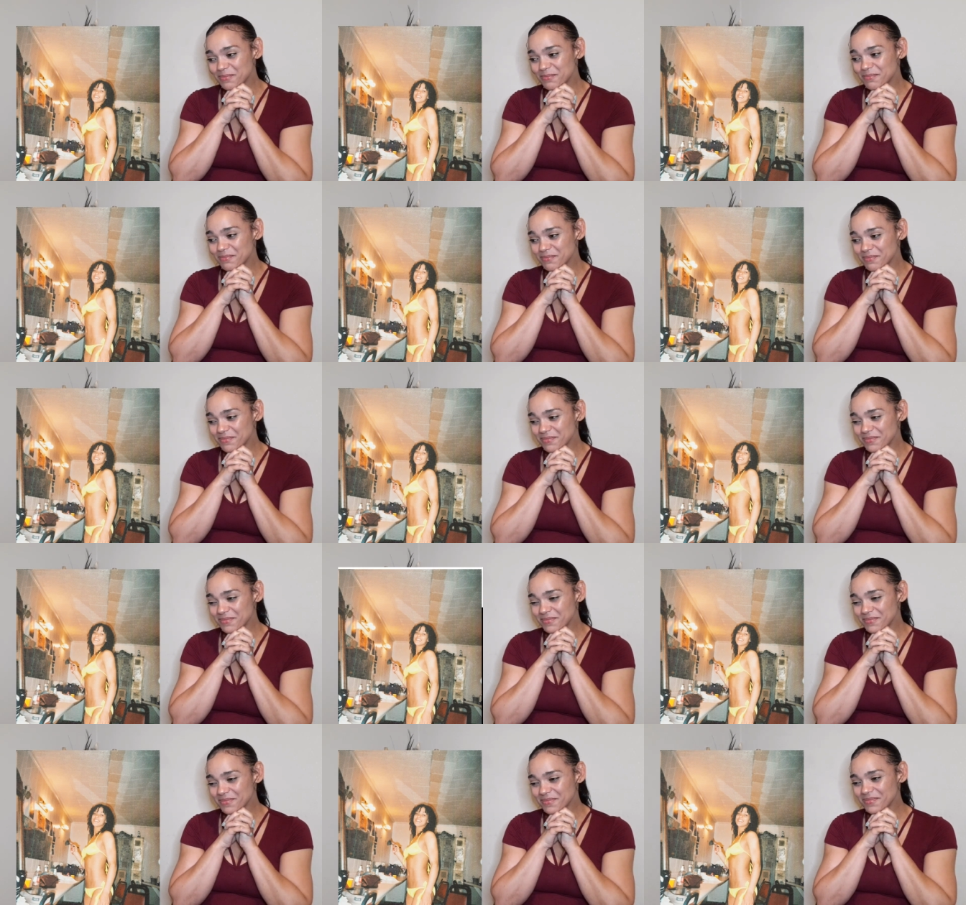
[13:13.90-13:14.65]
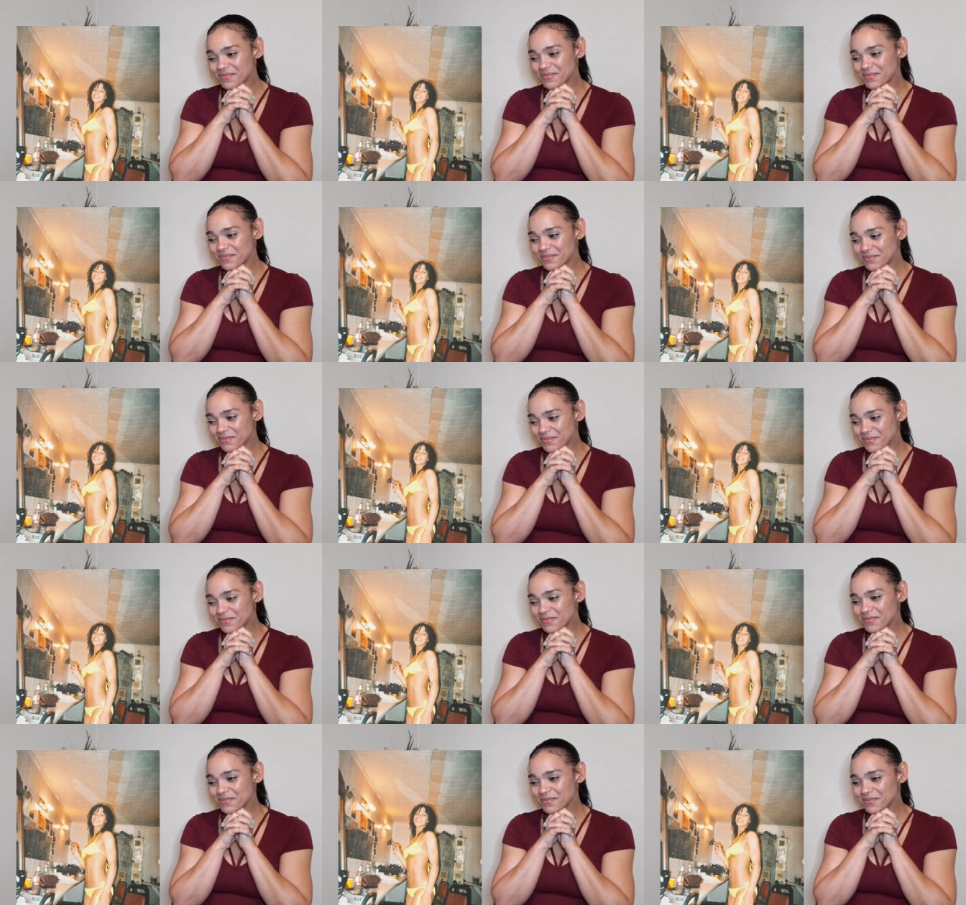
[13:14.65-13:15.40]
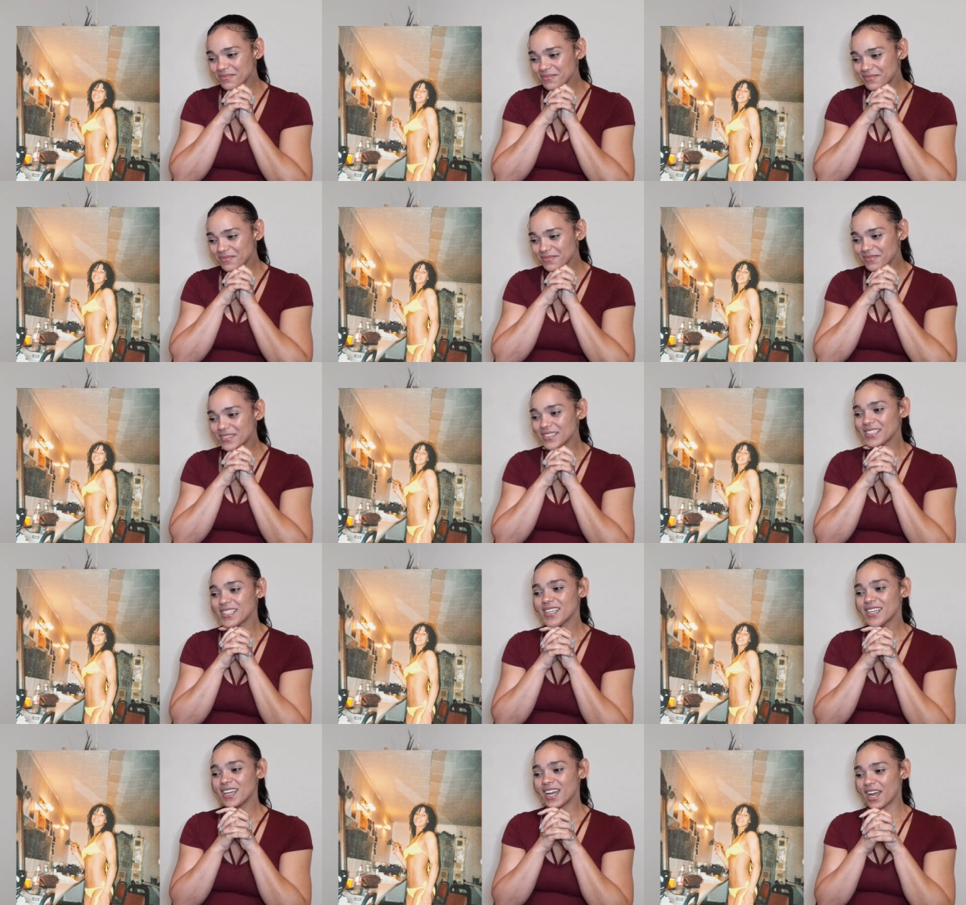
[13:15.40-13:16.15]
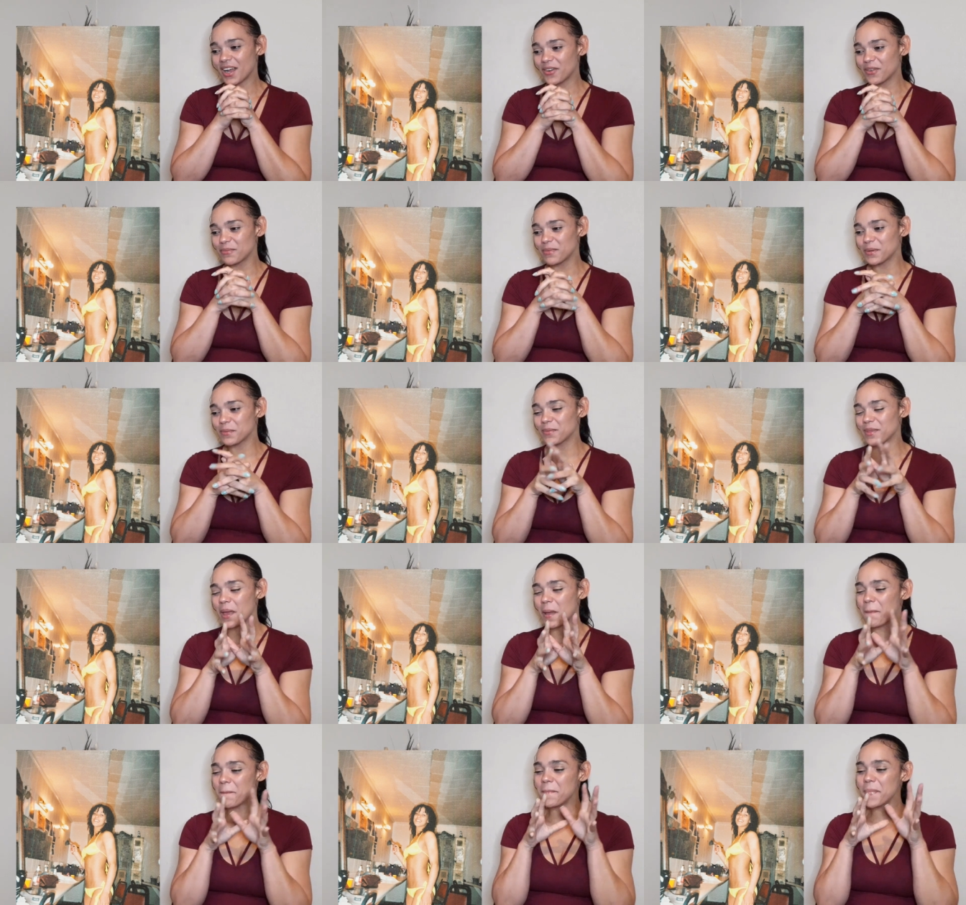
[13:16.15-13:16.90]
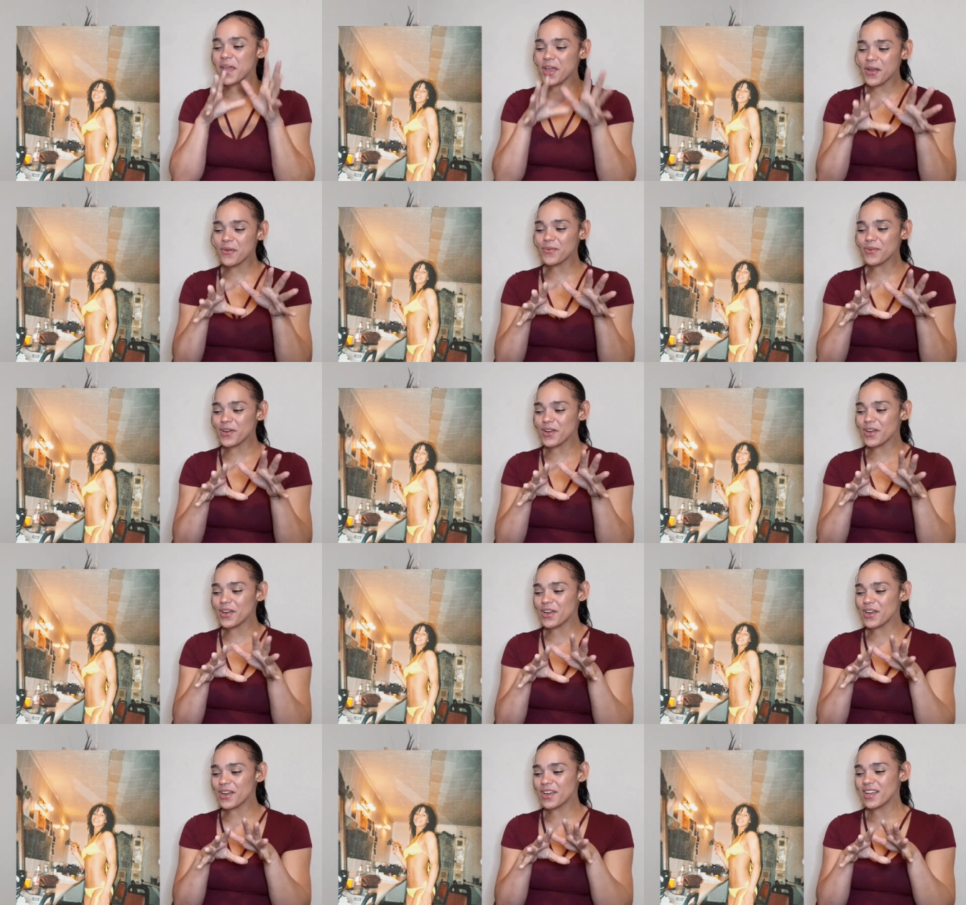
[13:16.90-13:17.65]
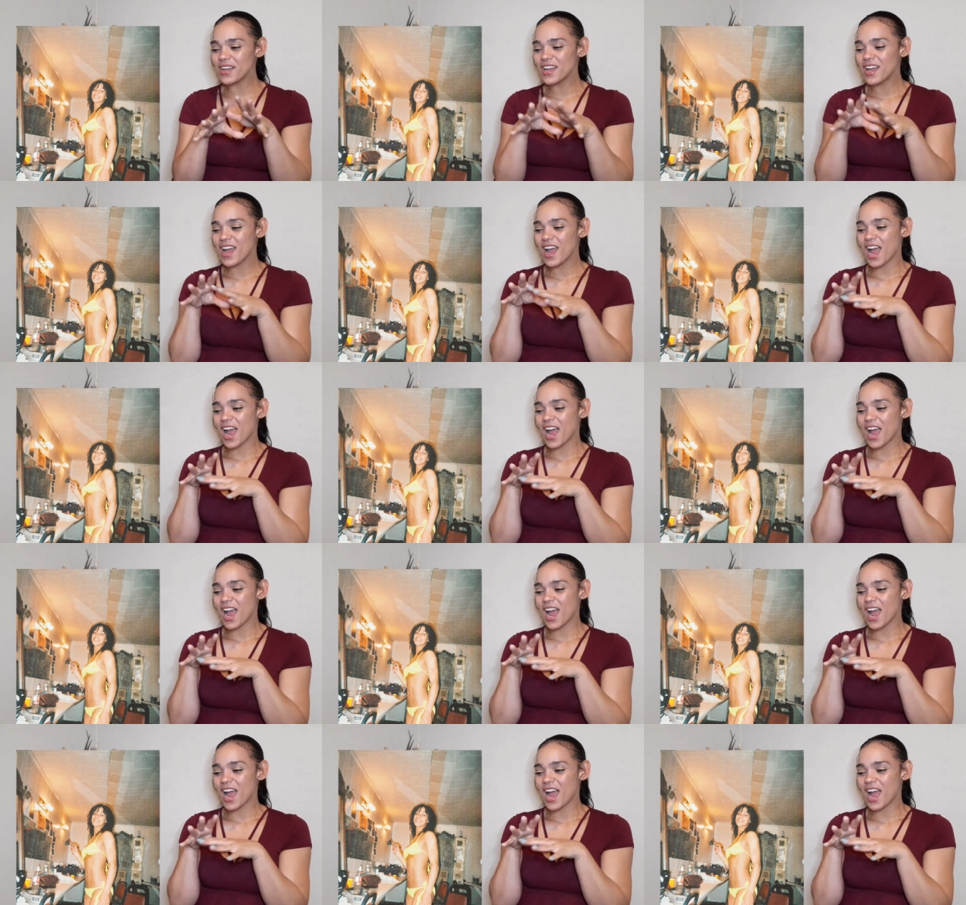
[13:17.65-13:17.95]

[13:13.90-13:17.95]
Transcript: Mm. I remember that mirror.